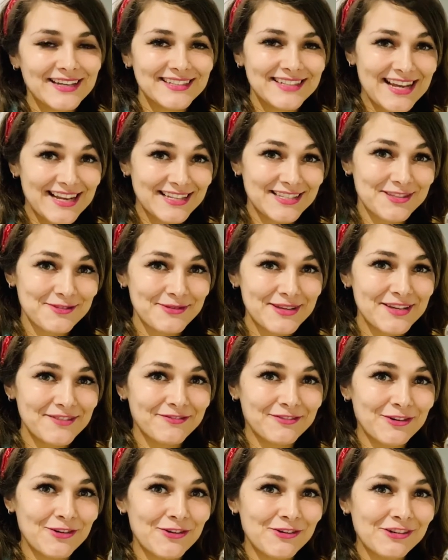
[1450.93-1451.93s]
next week
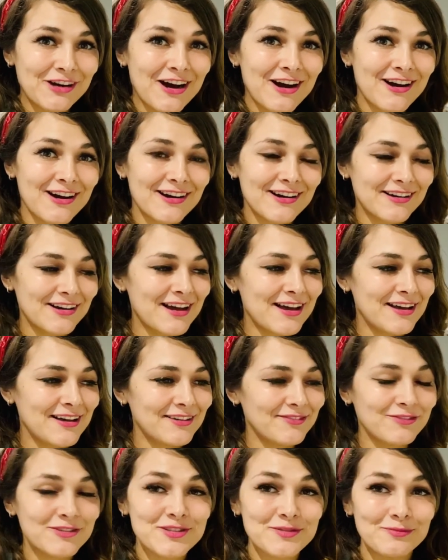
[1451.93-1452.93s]
for our
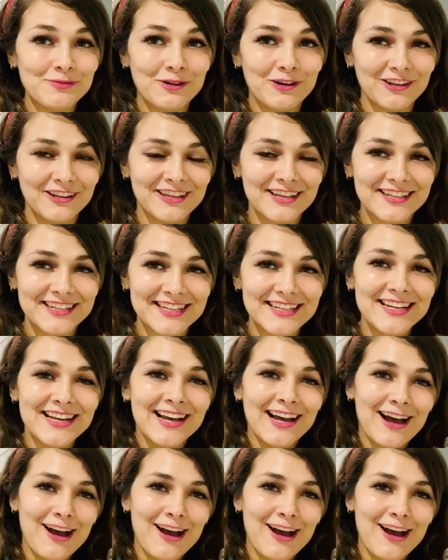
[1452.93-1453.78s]
uh, for some more learning.